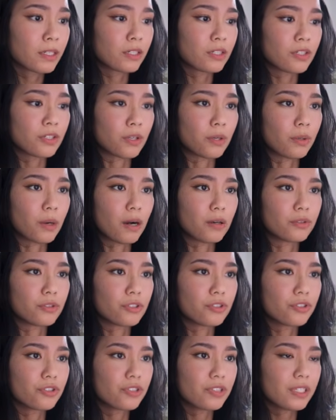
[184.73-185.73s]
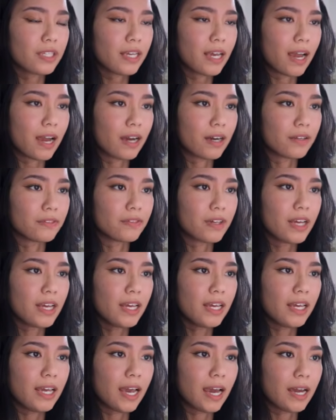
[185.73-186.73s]
So I'll usually have
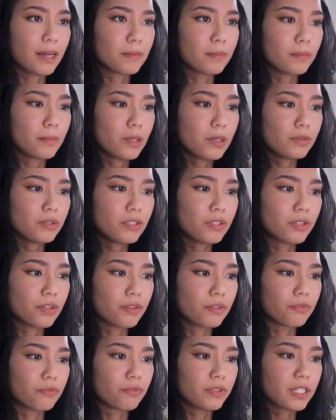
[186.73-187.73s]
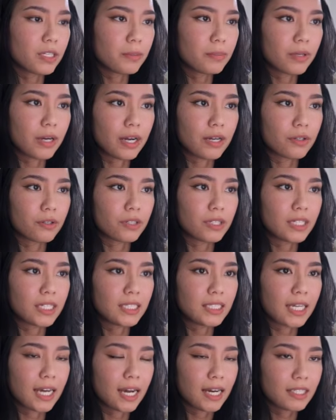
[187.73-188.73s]
at most 3 priority
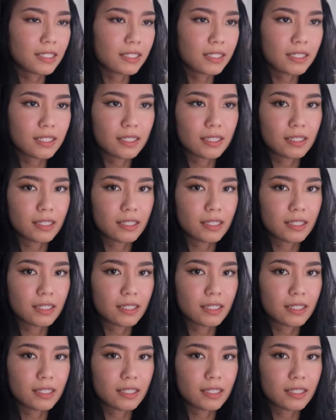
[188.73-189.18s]
tasks